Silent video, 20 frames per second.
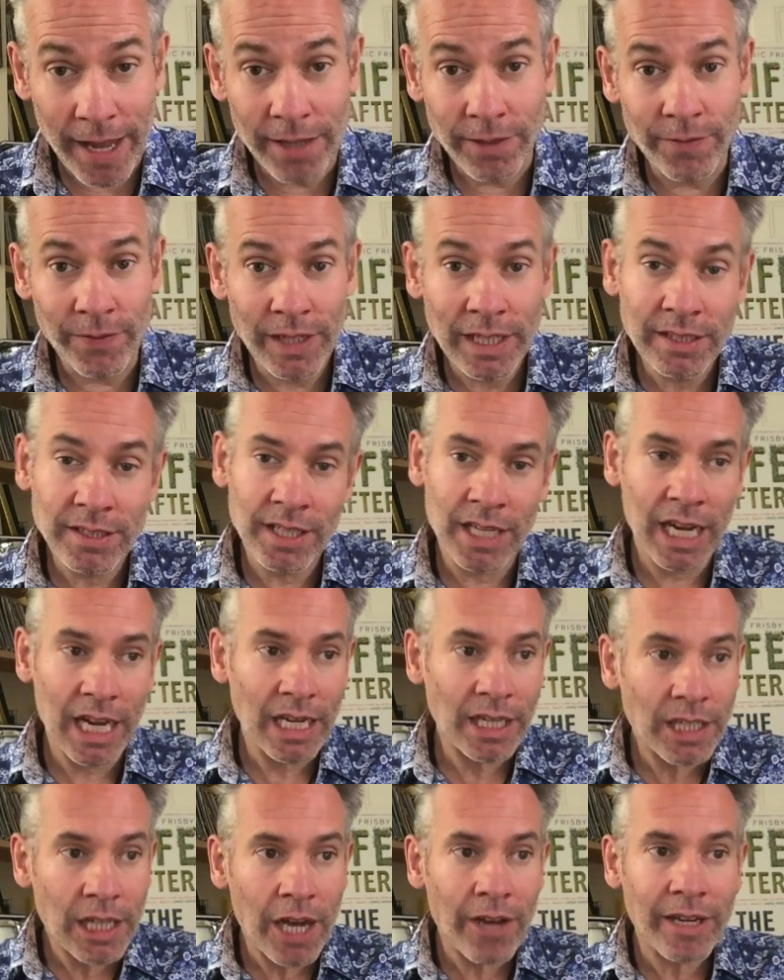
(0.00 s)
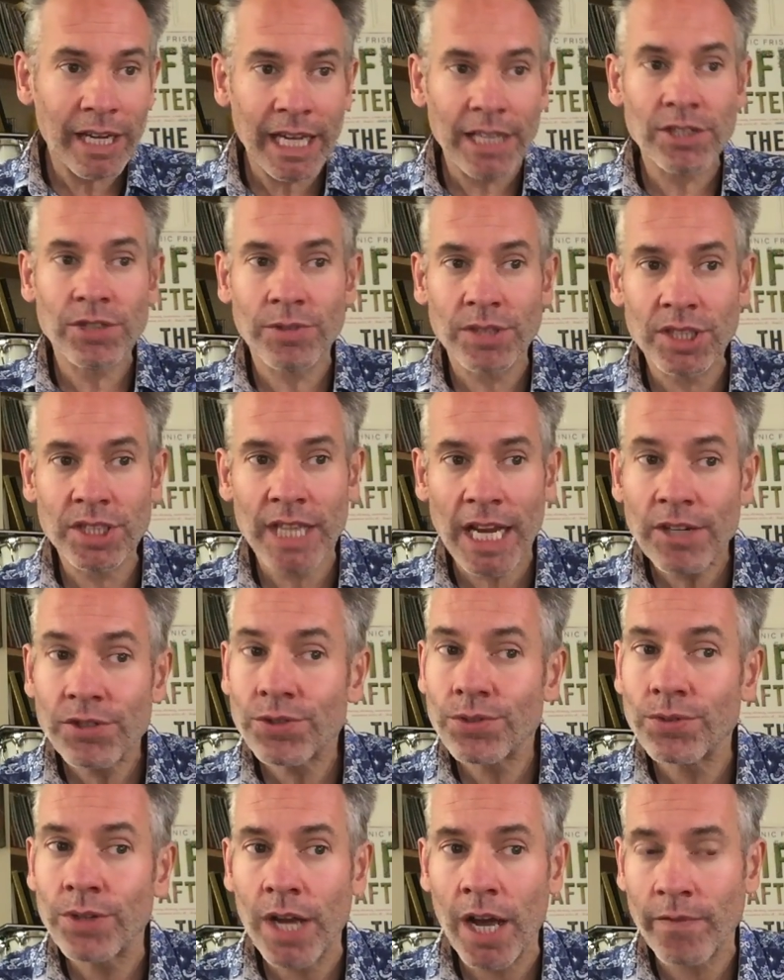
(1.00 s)
LVT going into a
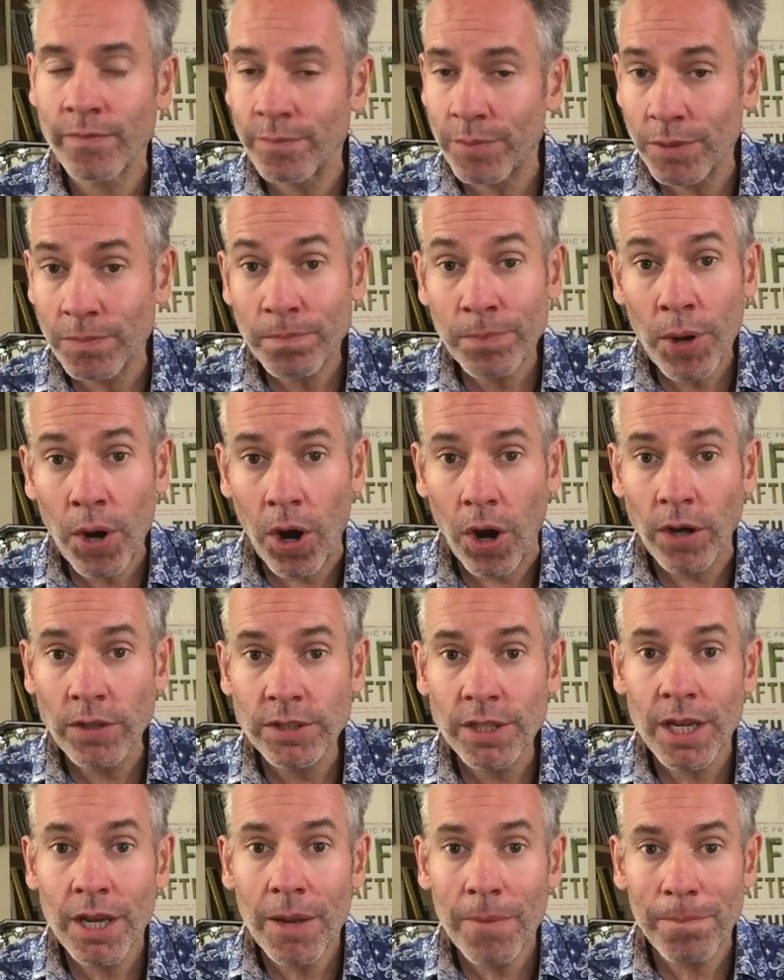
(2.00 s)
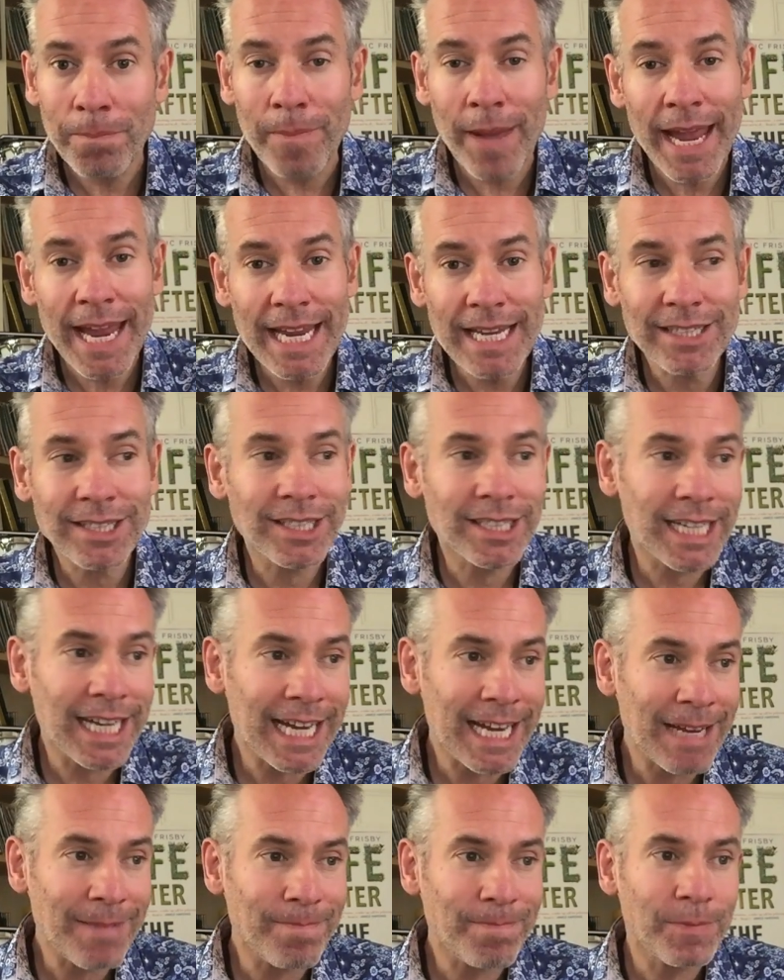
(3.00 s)
central government pot may
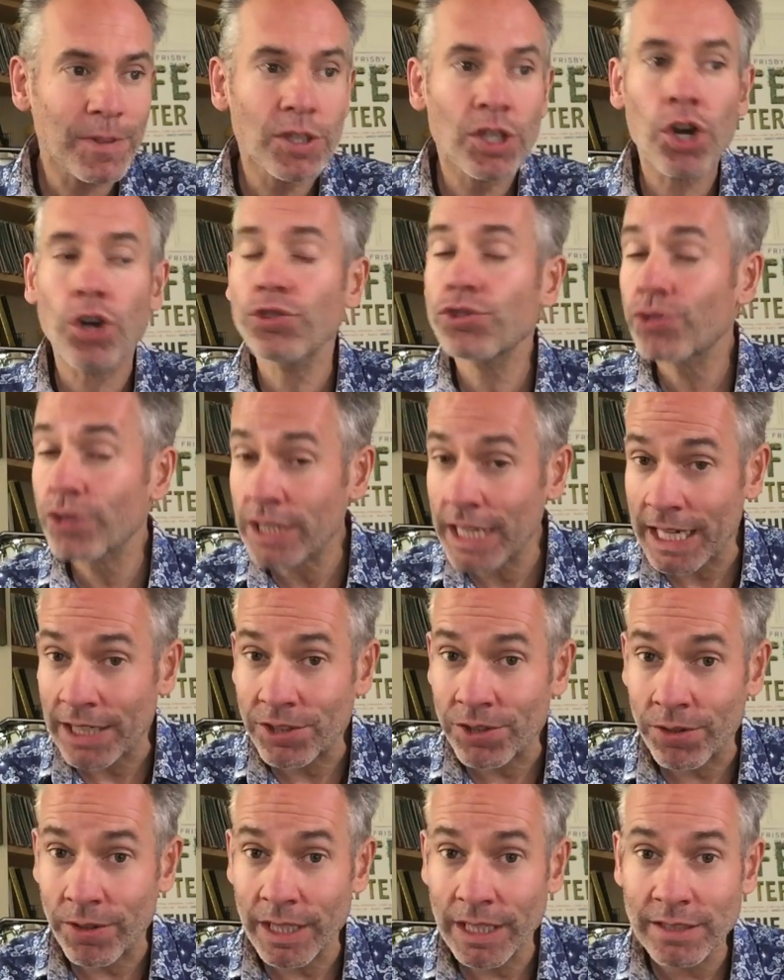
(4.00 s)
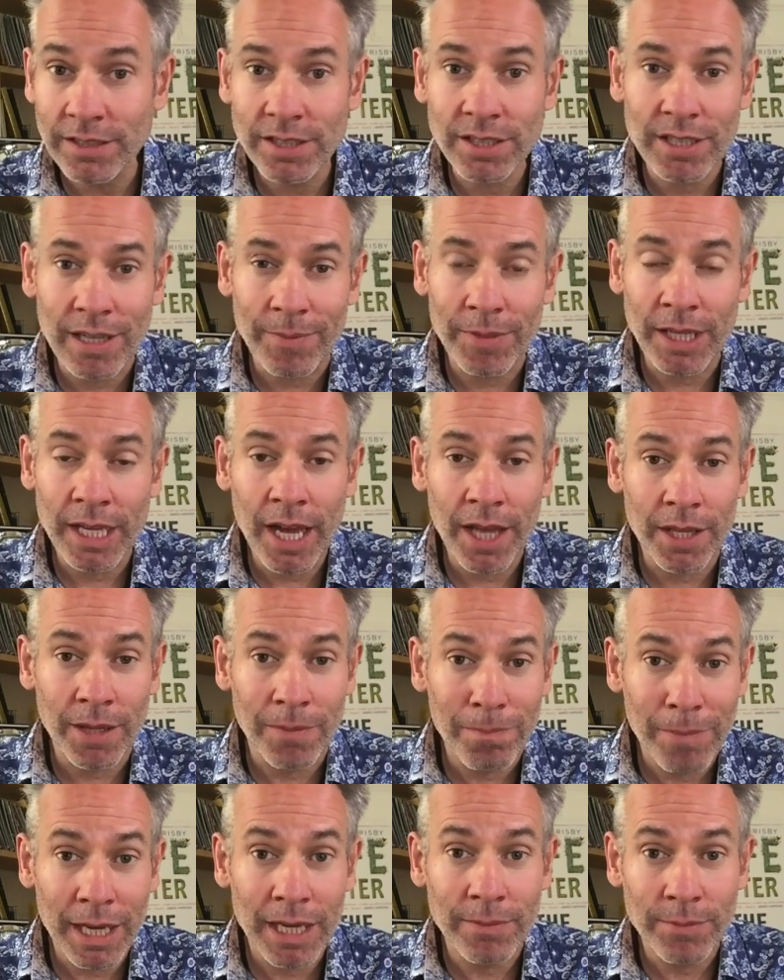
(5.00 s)
seem contradictory to some of the other
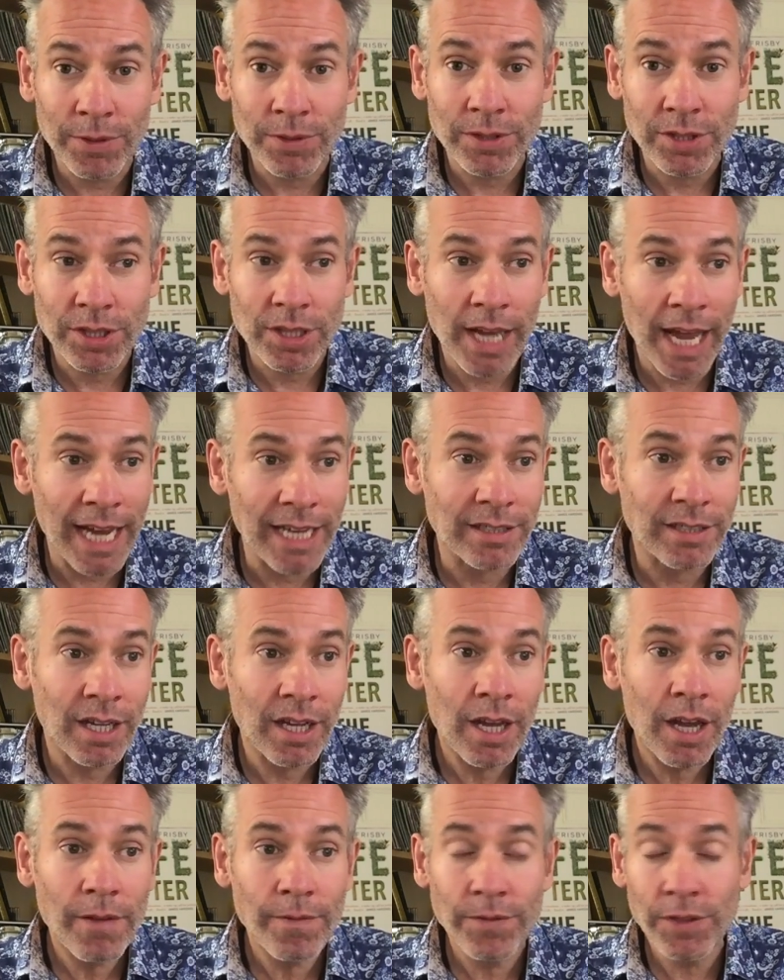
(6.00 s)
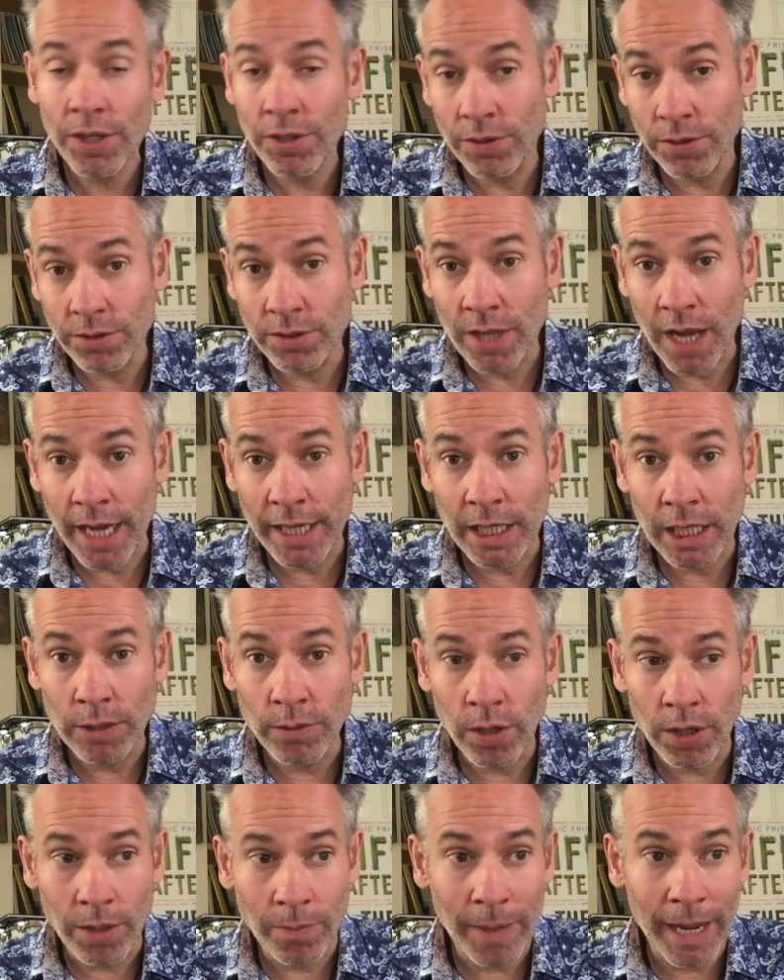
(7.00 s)
minimal state views I go
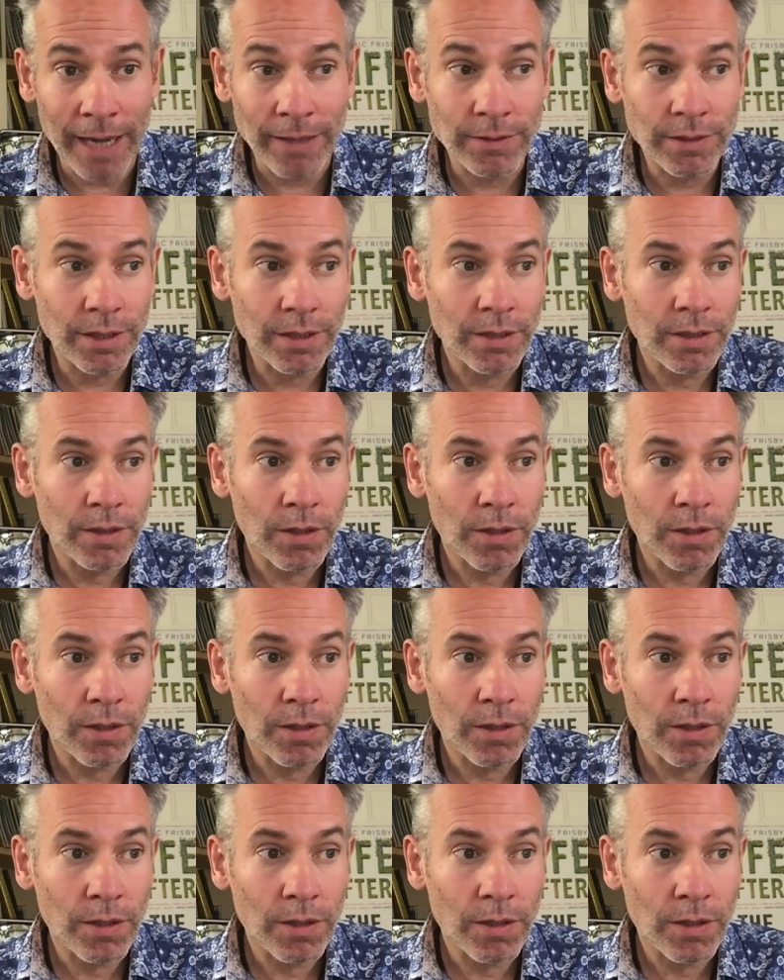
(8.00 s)
on about.